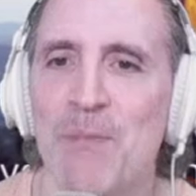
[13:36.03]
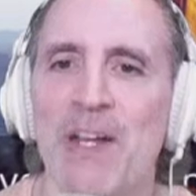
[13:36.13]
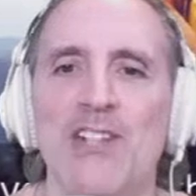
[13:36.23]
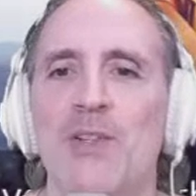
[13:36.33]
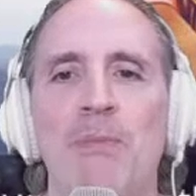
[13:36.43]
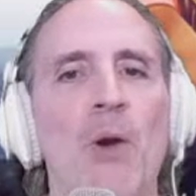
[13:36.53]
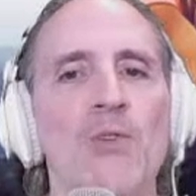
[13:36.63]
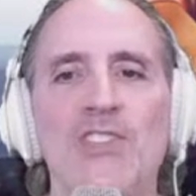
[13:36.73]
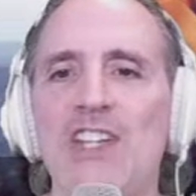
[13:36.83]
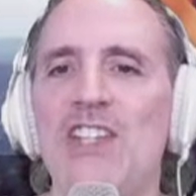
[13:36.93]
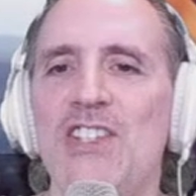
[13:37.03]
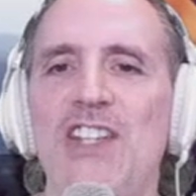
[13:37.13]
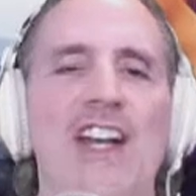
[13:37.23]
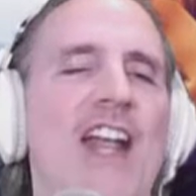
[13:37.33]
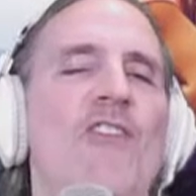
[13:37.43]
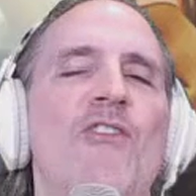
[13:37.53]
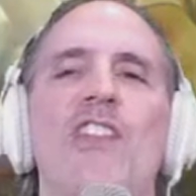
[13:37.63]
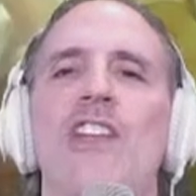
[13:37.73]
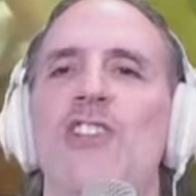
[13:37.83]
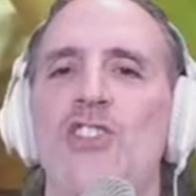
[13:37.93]
but it's the postseason and
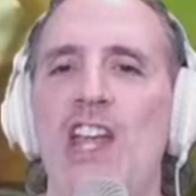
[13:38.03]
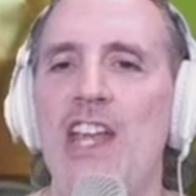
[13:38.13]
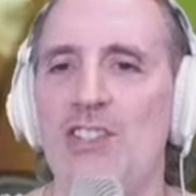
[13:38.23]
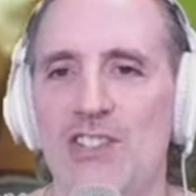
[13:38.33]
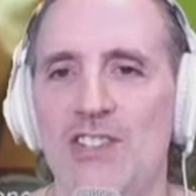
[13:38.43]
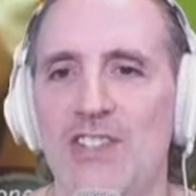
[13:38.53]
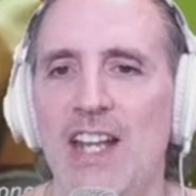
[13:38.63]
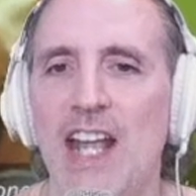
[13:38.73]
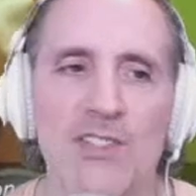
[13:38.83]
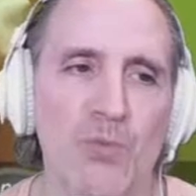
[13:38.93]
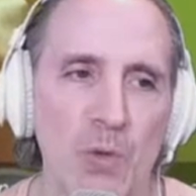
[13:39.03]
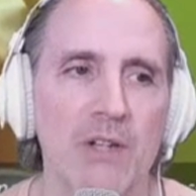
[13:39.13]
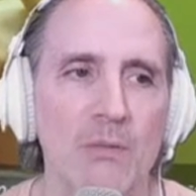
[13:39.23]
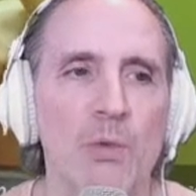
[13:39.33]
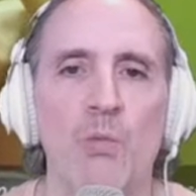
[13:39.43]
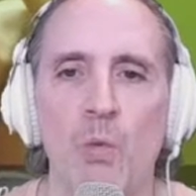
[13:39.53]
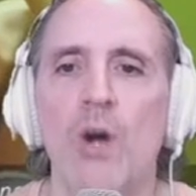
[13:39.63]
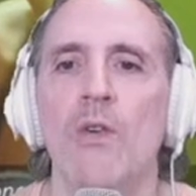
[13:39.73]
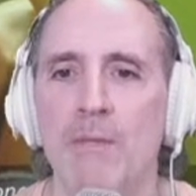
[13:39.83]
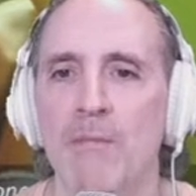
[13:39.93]
everything changes, and that's what would
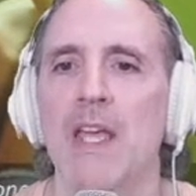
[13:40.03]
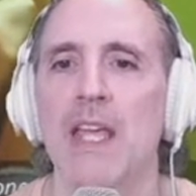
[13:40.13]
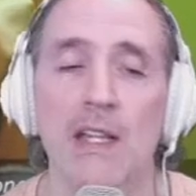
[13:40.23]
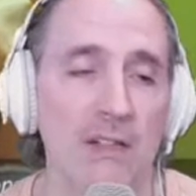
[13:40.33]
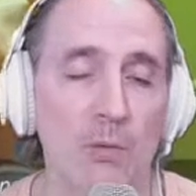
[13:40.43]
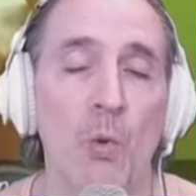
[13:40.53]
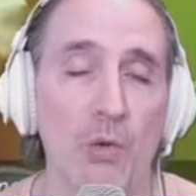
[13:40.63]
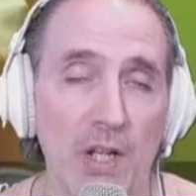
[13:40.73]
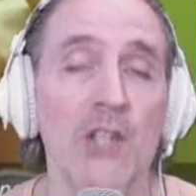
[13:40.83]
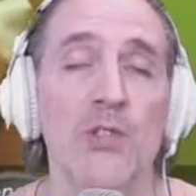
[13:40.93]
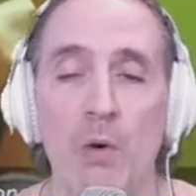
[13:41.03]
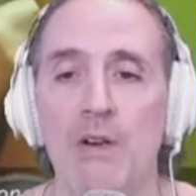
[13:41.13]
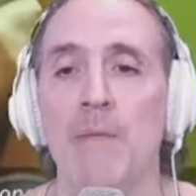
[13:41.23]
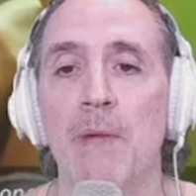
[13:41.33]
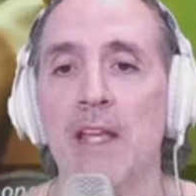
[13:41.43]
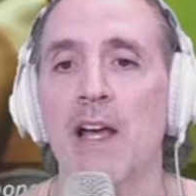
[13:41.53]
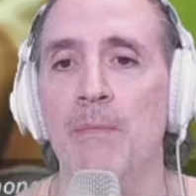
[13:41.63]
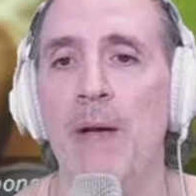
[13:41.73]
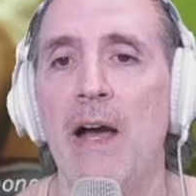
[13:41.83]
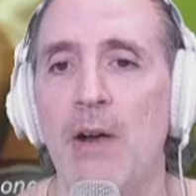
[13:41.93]
worry me and does worry me
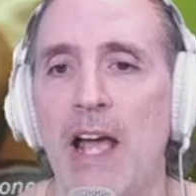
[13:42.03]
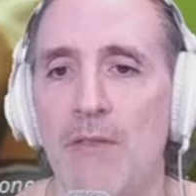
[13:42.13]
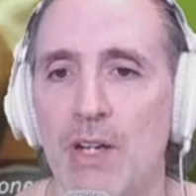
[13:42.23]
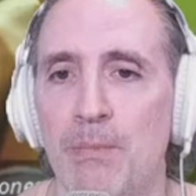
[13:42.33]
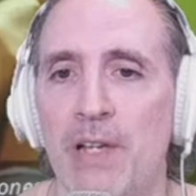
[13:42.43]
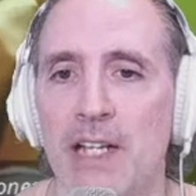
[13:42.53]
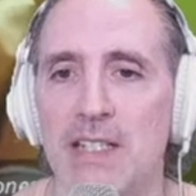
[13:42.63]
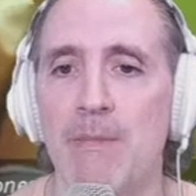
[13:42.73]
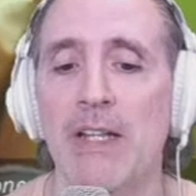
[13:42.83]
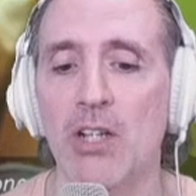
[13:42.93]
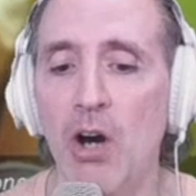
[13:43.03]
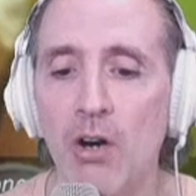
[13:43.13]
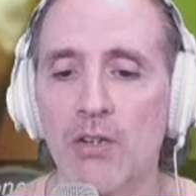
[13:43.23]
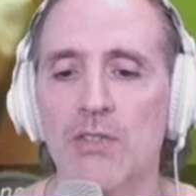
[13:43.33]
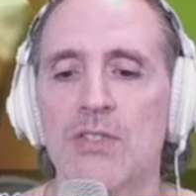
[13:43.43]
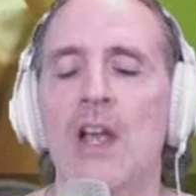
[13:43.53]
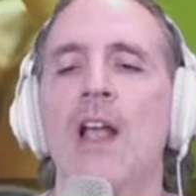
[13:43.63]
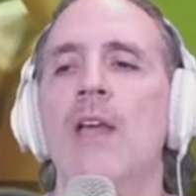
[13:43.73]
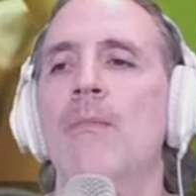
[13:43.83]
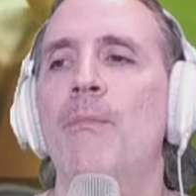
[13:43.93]
about having to play a team like the Cardinals.
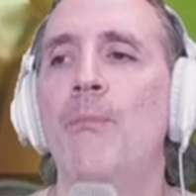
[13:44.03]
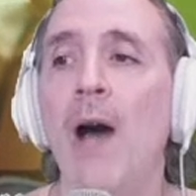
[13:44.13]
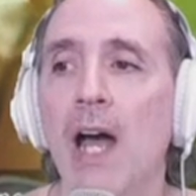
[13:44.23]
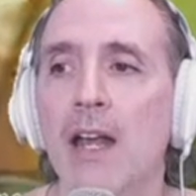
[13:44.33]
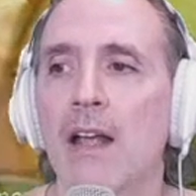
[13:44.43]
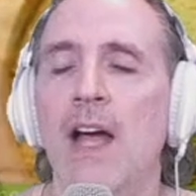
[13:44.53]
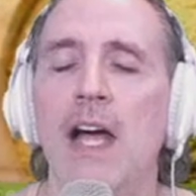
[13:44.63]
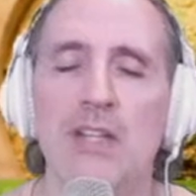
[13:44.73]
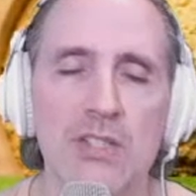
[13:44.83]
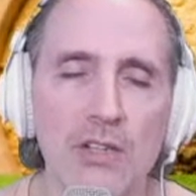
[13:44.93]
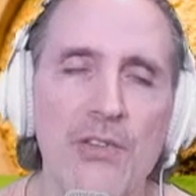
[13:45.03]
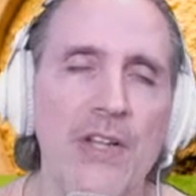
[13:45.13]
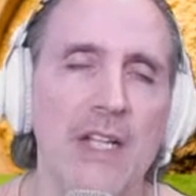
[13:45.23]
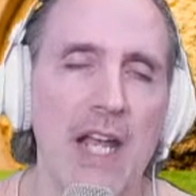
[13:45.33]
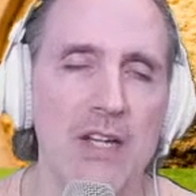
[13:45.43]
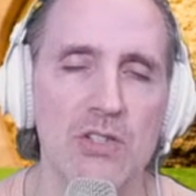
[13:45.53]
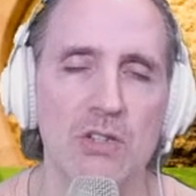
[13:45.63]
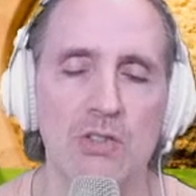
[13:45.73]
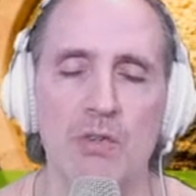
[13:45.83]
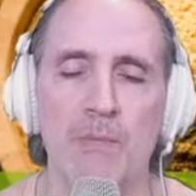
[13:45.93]
But I still think the
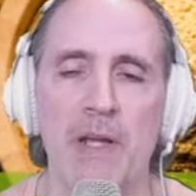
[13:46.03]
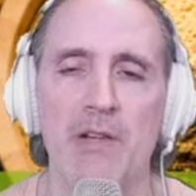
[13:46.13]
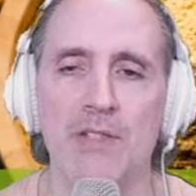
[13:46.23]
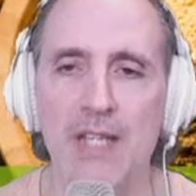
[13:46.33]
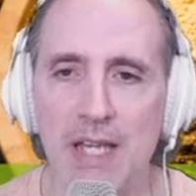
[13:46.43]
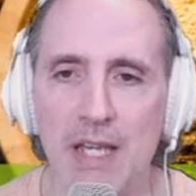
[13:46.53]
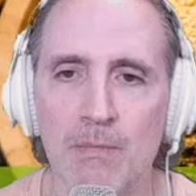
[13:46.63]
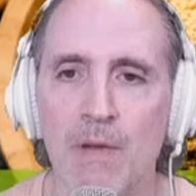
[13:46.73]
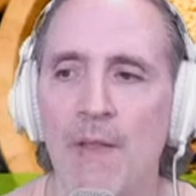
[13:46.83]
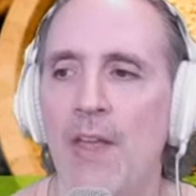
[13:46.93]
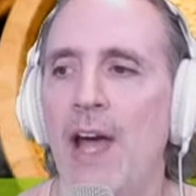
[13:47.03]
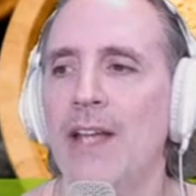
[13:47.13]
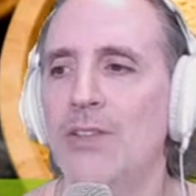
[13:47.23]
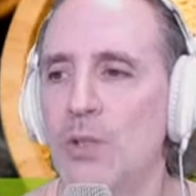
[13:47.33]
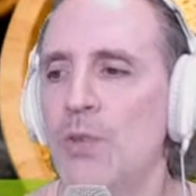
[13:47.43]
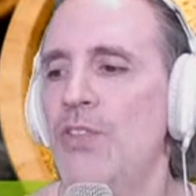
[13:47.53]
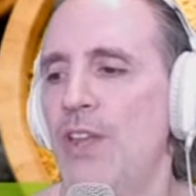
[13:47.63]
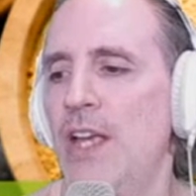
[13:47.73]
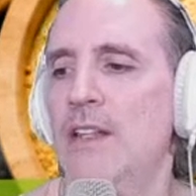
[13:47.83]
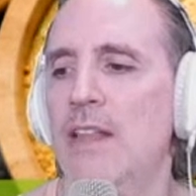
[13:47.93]
Nationals are a better team. I do
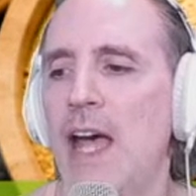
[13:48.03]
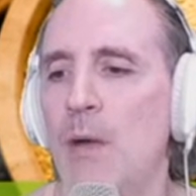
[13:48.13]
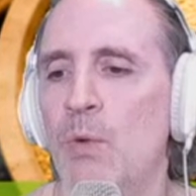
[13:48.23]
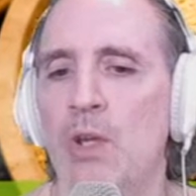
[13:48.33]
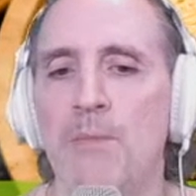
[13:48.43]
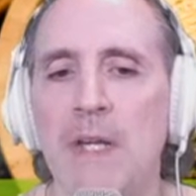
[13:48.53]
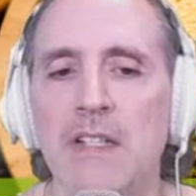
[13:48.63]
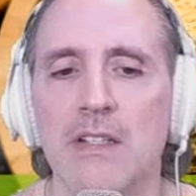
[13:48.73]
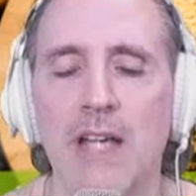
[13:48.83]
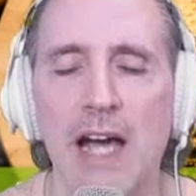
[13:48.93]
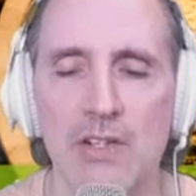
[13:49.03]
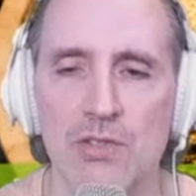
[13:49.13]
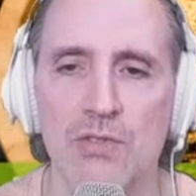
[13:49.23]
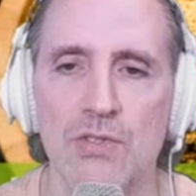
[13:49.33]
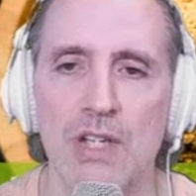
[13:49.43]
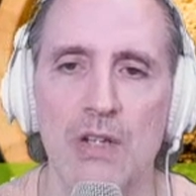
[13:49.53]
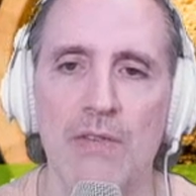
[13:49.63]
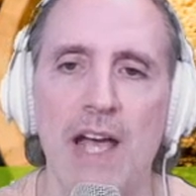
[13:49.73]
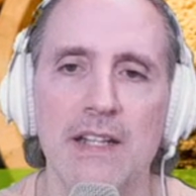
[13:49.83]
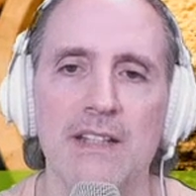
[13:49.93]
think that when you beat the Dodgers and you've
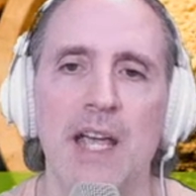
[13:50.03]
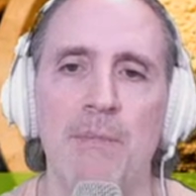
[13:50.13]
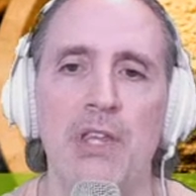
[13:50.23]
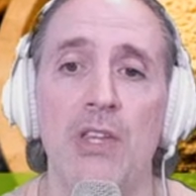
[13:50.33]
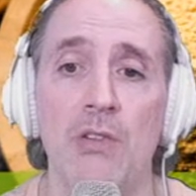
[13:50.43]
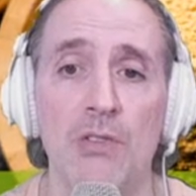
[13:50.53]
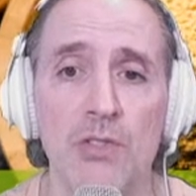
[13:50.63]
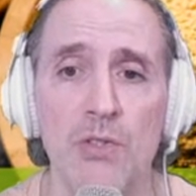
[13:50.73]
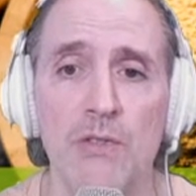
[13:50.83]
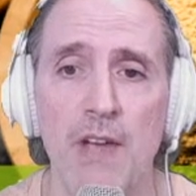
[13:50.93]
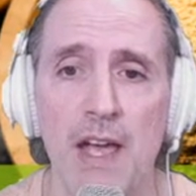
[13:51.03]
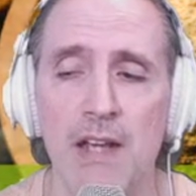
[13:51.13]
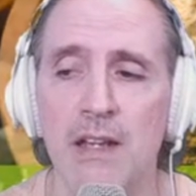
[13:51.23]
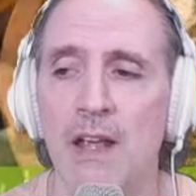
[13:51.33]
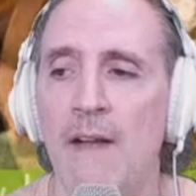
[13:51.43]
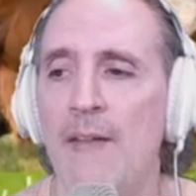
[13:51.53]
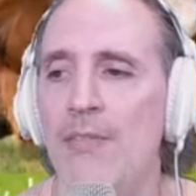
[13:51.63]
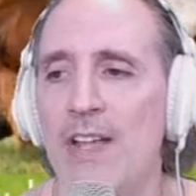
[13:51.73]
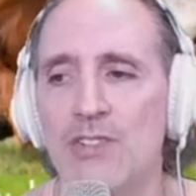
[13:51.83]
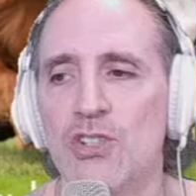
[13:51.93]
had the type of year that you've had,
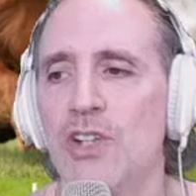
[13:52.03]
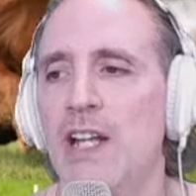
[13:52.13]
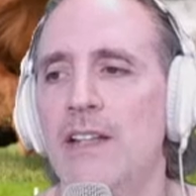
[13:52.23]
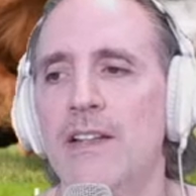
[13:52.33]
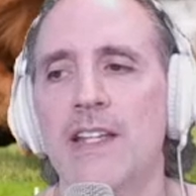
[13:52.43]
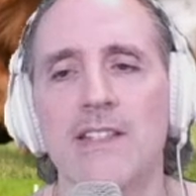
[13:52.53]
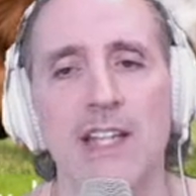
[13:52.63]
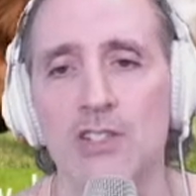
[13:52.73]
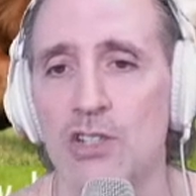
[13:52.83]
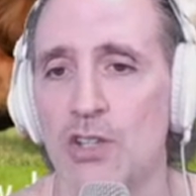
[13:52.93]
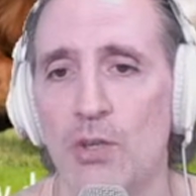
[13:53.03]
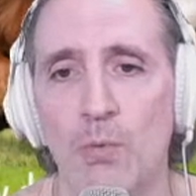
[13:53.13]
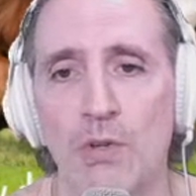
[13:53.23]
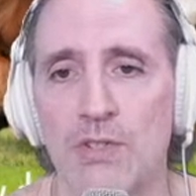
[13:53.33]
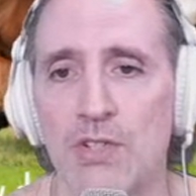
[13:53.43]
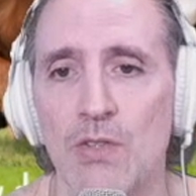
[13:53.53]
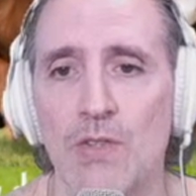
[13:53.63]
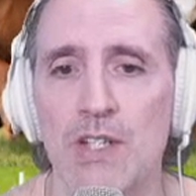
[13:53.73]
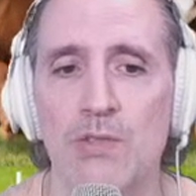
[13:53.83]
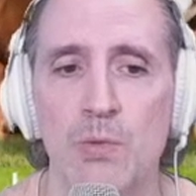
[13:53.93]
that should at least get you to the World
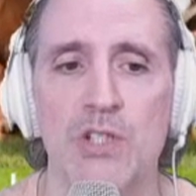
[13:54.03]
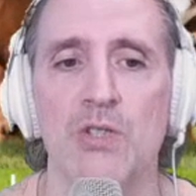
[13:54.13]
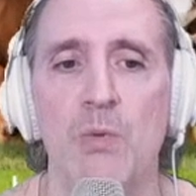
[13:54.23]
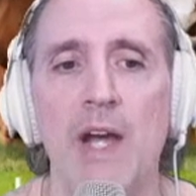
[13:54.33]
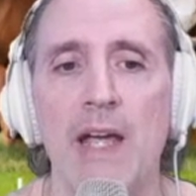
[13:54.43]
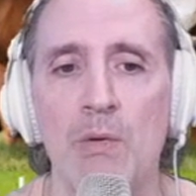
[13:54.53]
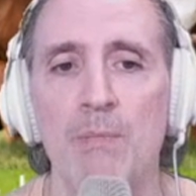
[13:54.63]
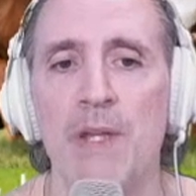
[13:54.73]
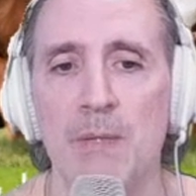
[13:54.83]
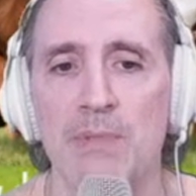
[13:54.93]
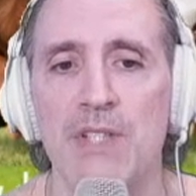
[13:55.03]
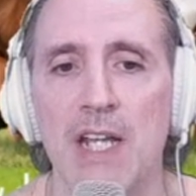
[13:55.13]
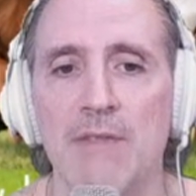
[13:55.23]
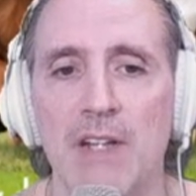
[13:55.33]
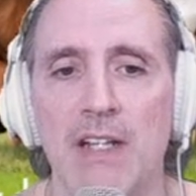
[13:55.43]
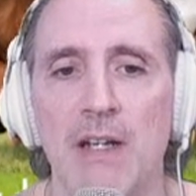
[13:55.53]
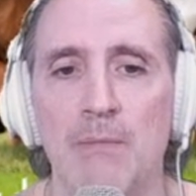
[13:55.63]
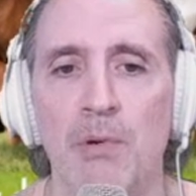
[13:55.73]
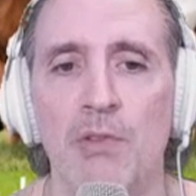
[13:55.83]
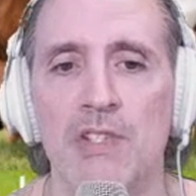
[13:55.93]
Series, which is why I would be upset if they didn't
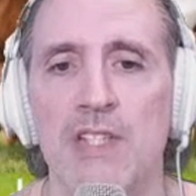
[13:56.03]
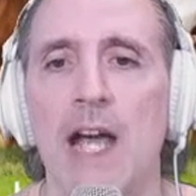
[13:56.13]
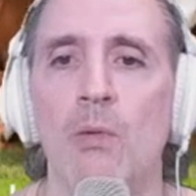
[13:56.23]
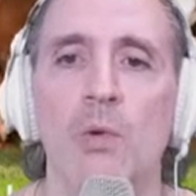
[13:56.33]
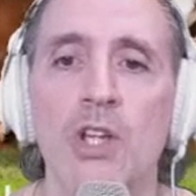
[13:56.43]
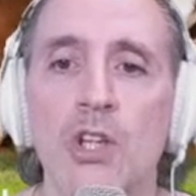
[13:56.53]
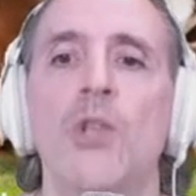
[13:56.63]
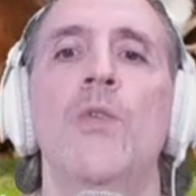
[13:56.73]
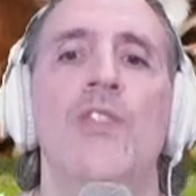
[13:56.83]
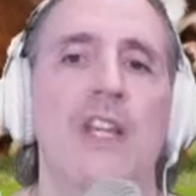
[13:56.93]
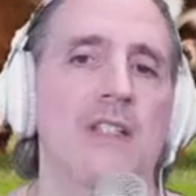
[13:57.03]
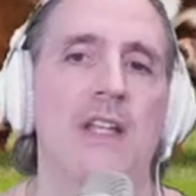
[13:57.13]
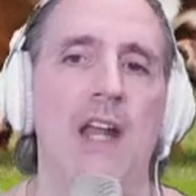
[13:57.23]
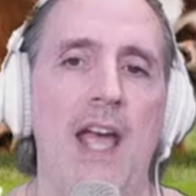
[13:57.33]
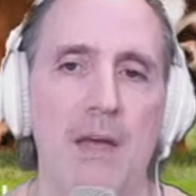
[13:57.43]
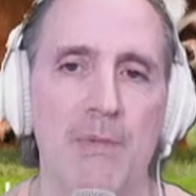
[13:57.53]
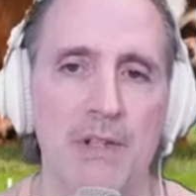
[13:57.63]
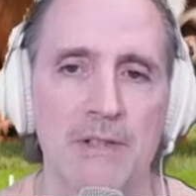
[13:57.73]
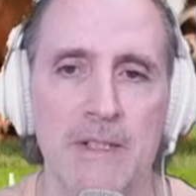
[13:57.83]
pull this out. What do you think is going to happen?